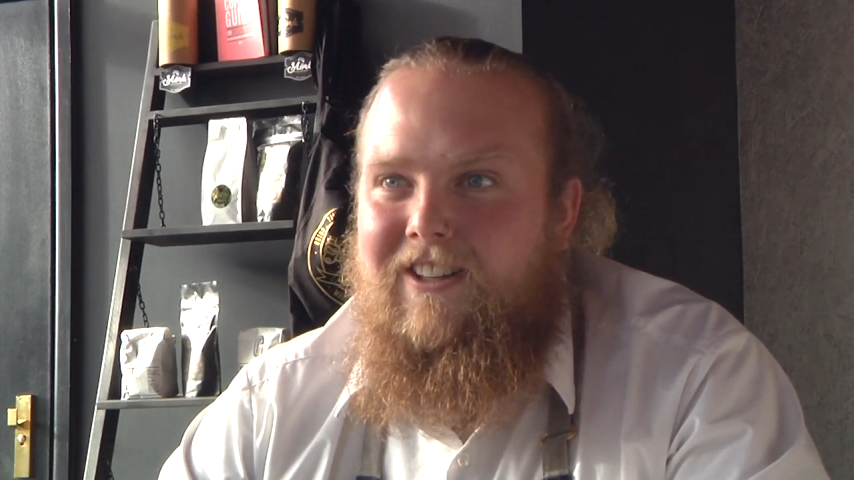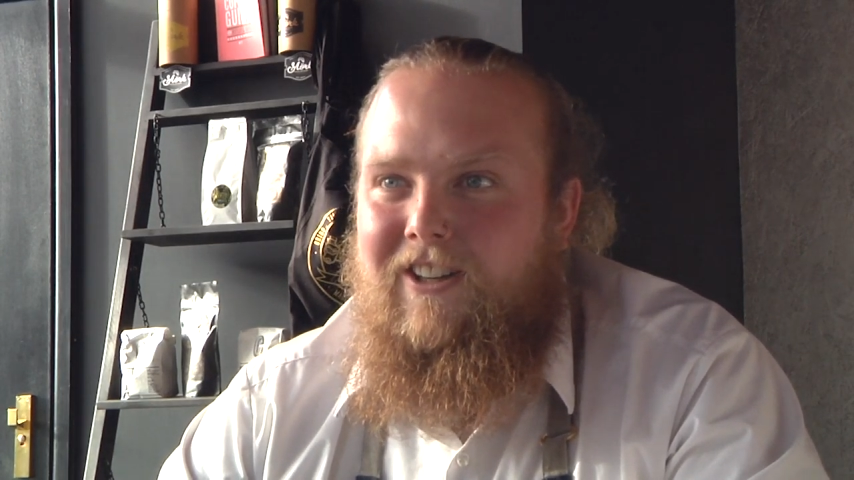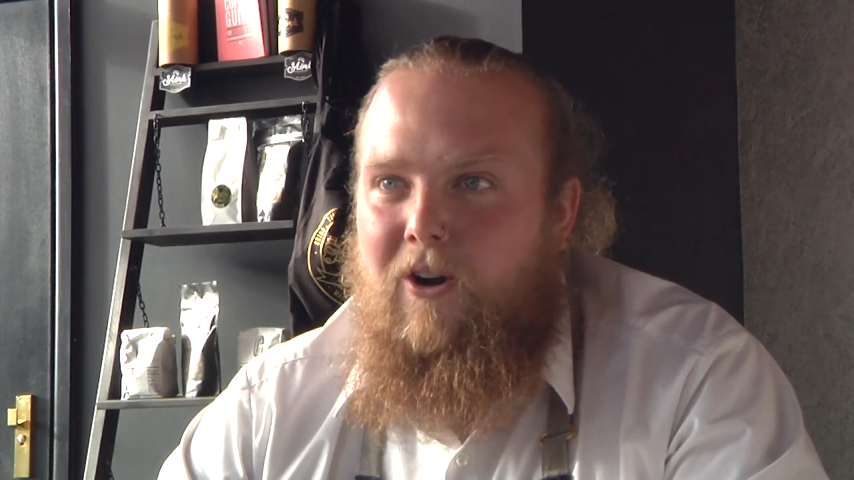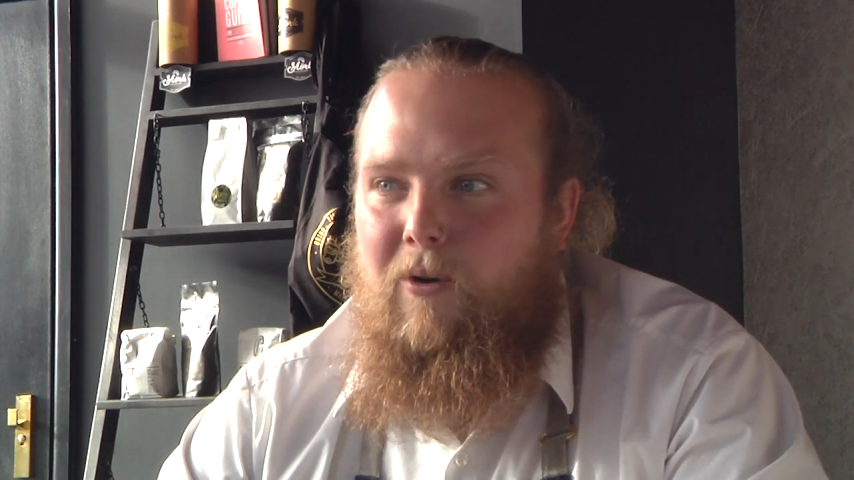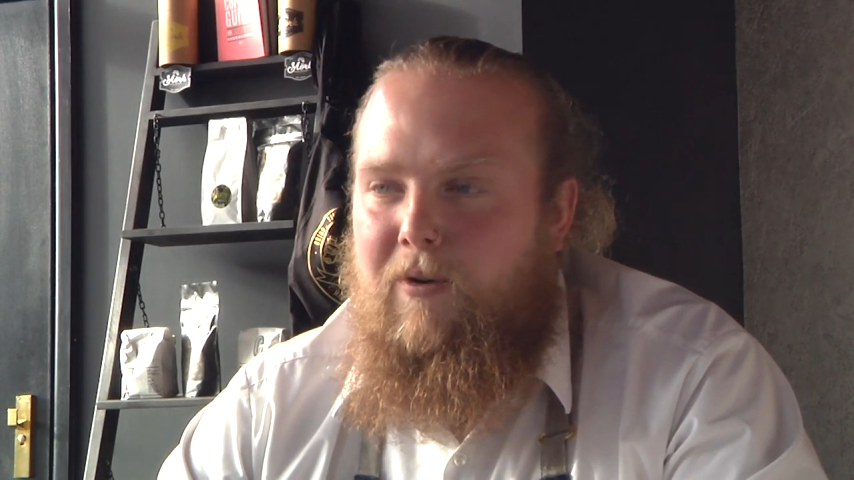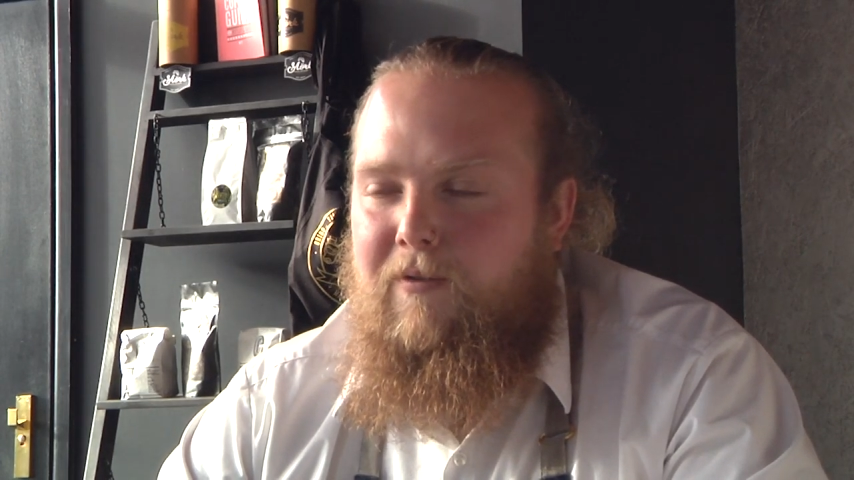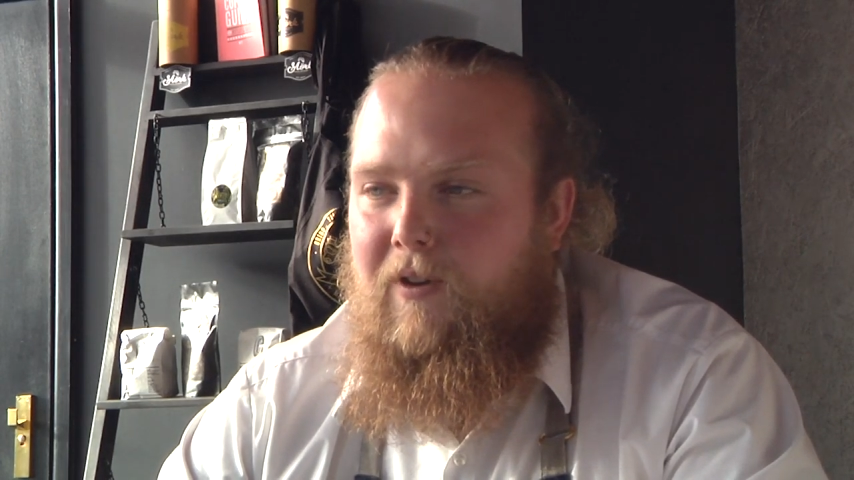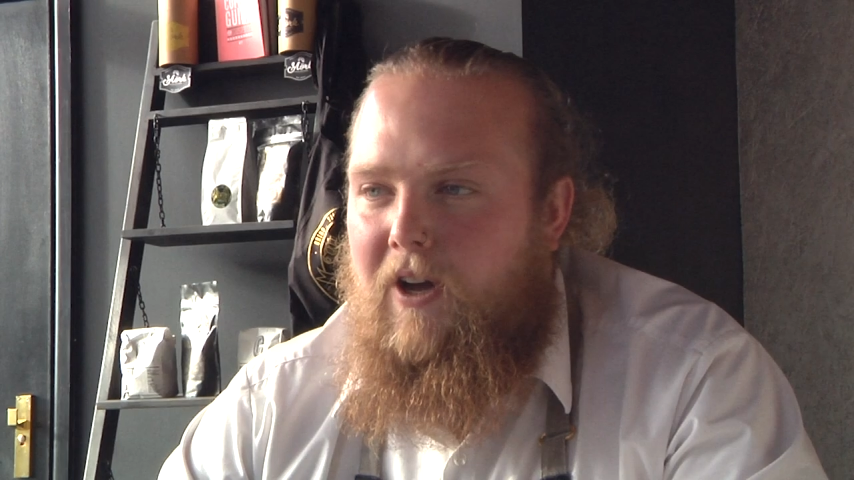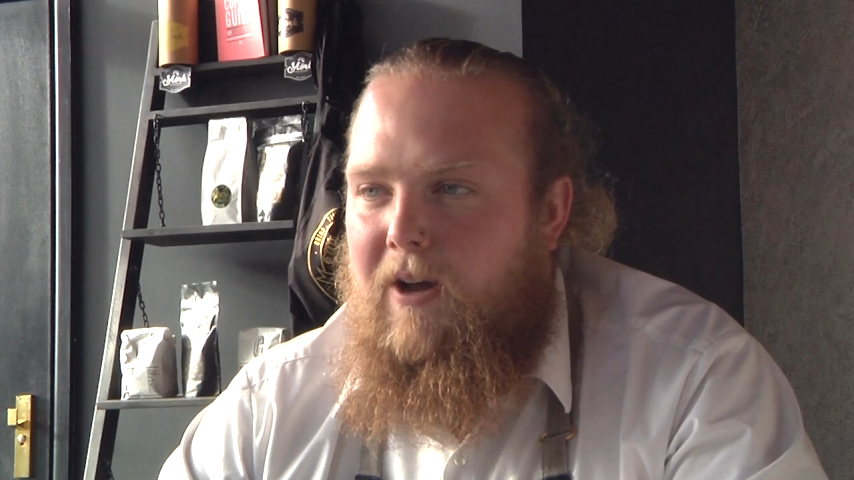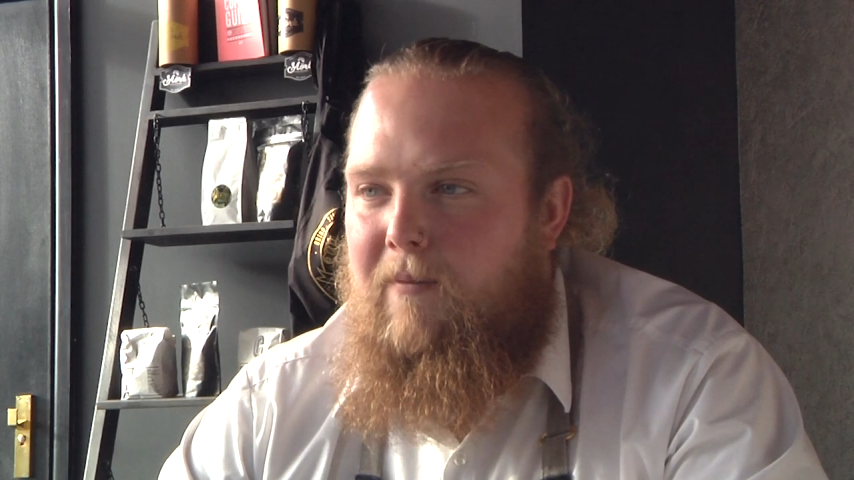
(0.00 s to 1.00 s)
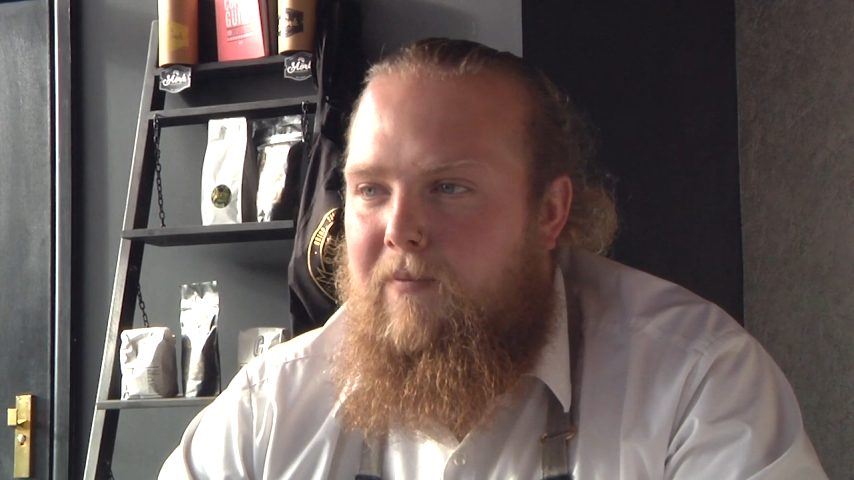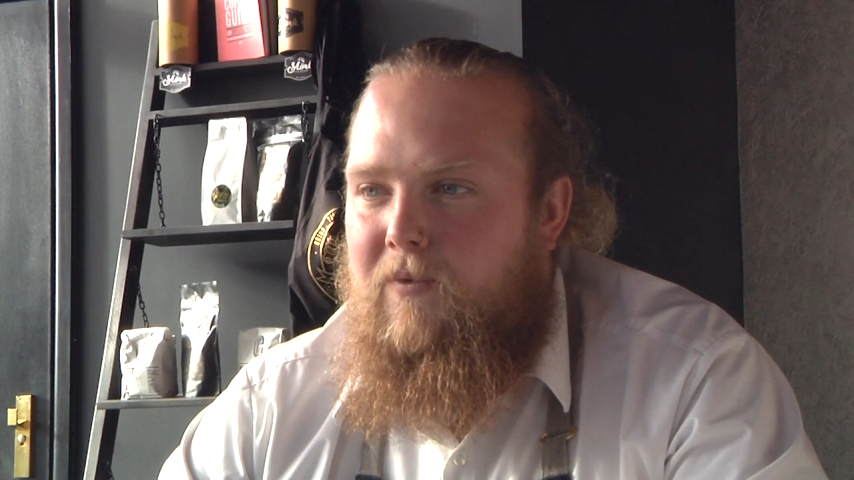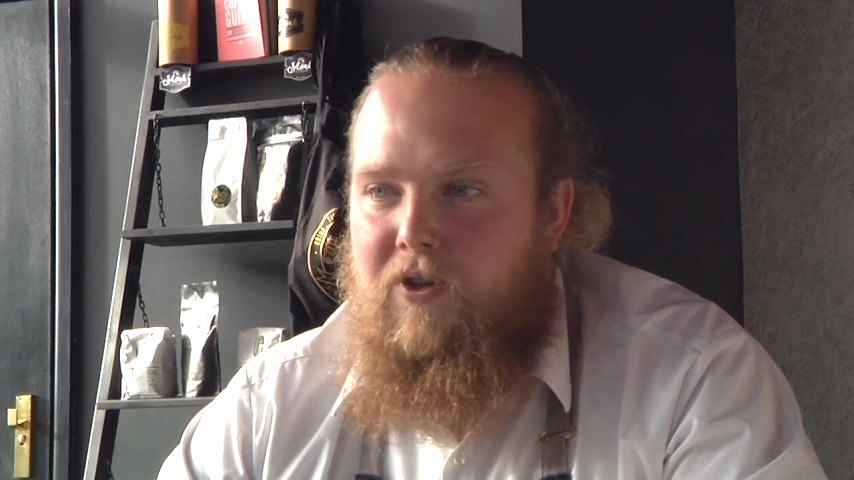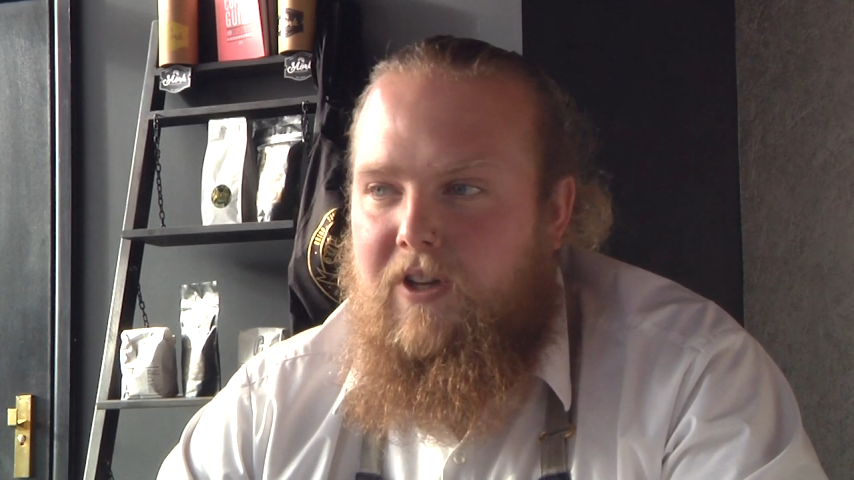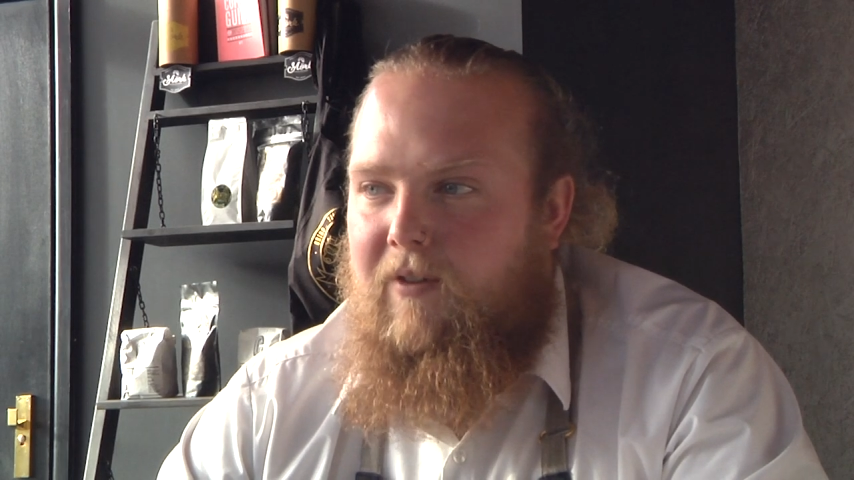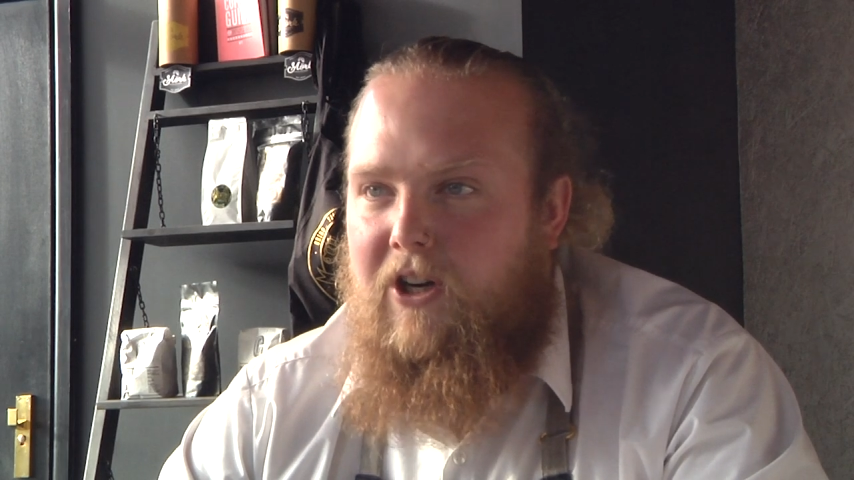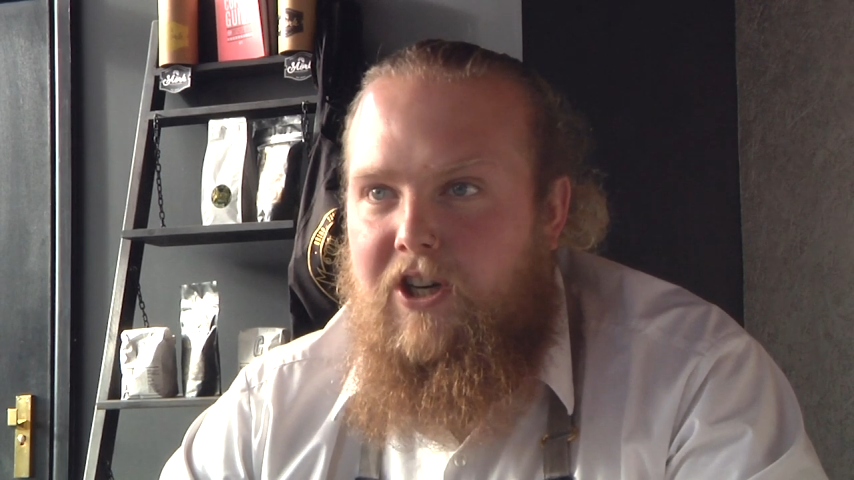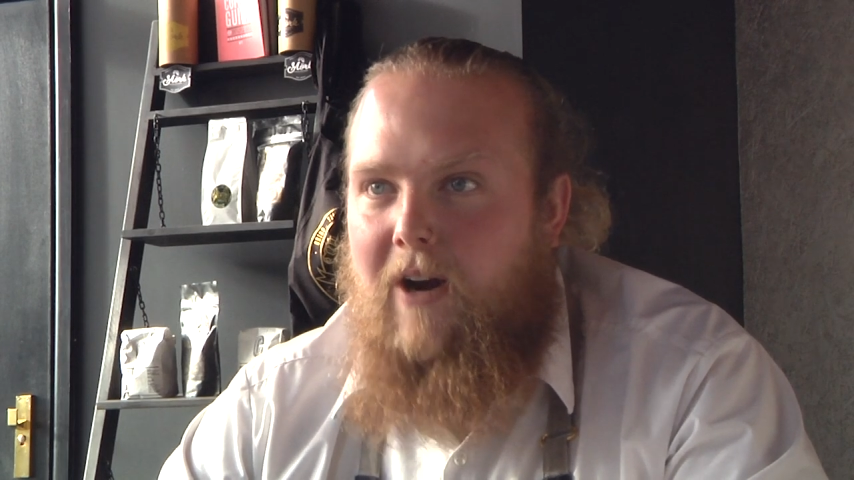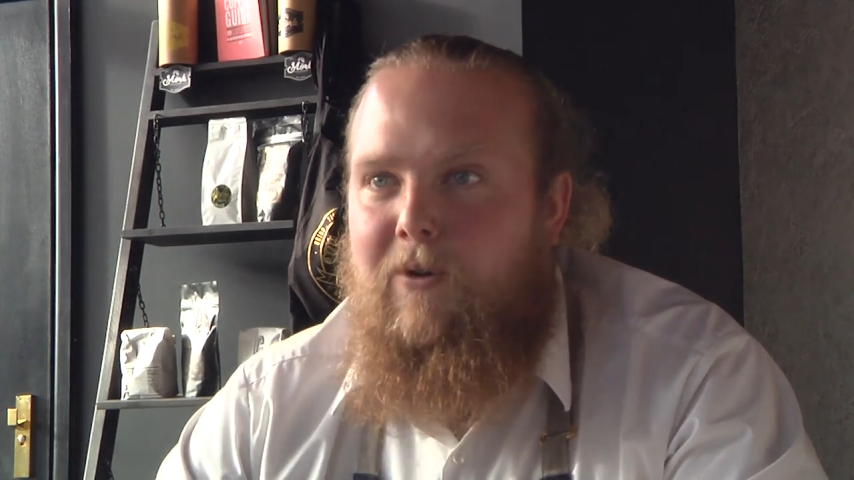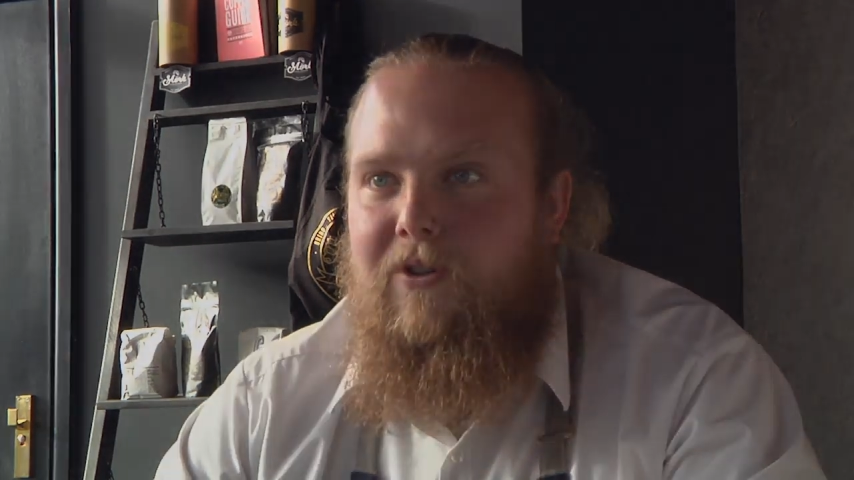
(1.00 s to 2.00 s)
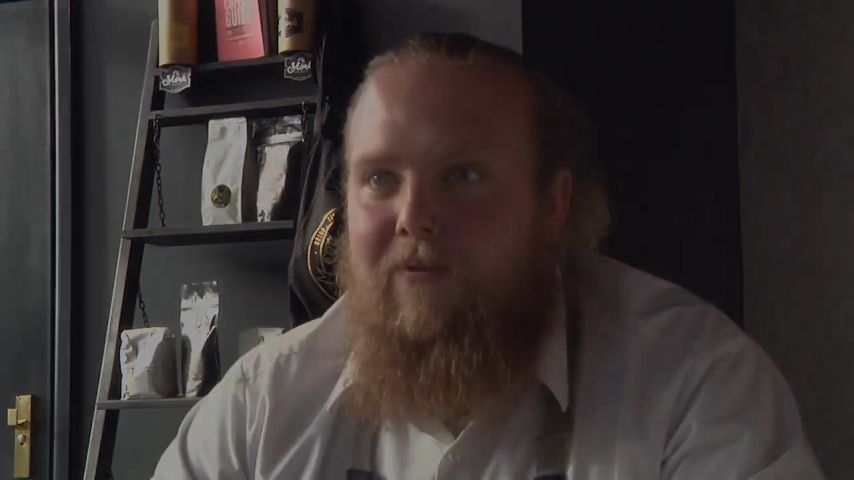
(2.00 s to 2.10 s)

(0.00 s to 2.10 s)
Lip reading: you know, with just having a jam or